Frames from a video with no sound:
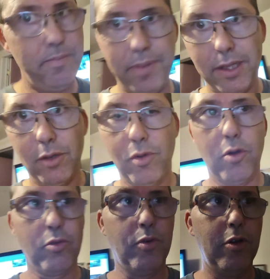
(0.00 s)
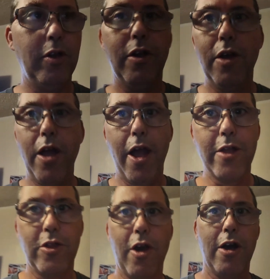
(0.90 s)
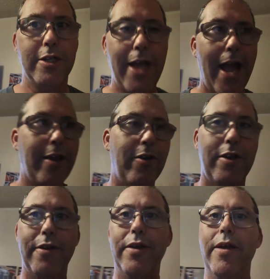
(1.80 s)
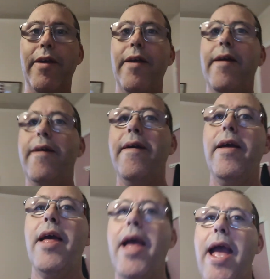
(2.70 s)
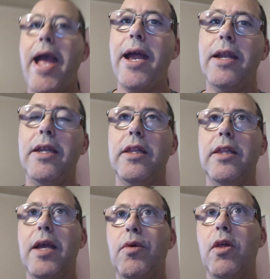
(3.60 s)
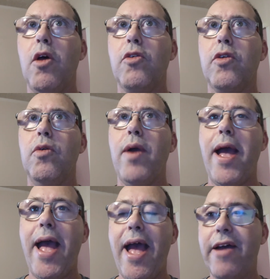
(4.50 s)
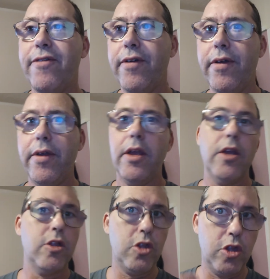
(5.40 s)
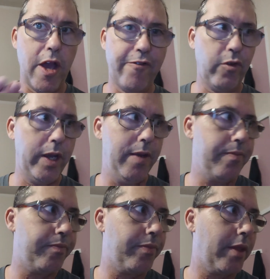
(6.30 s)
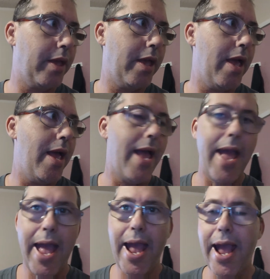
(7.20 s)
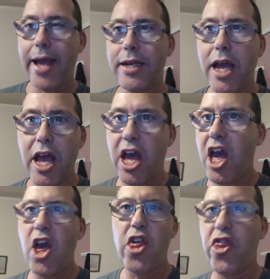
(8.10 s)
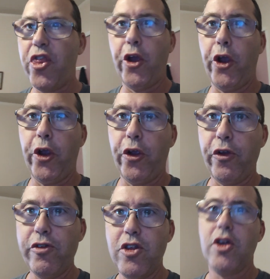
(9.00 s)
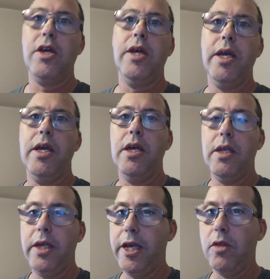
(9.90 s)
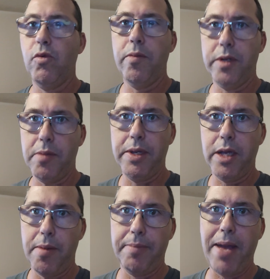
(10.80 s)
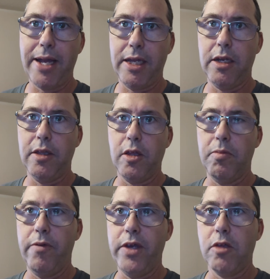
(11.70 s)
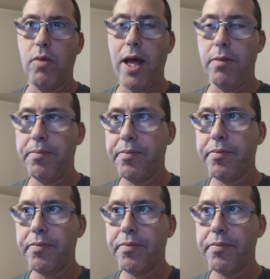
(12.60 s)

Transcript: Billy Rosewood and John Taggart. And they will also have Jeffrey and Thurge. He's rumored to be coming back into this movie as well.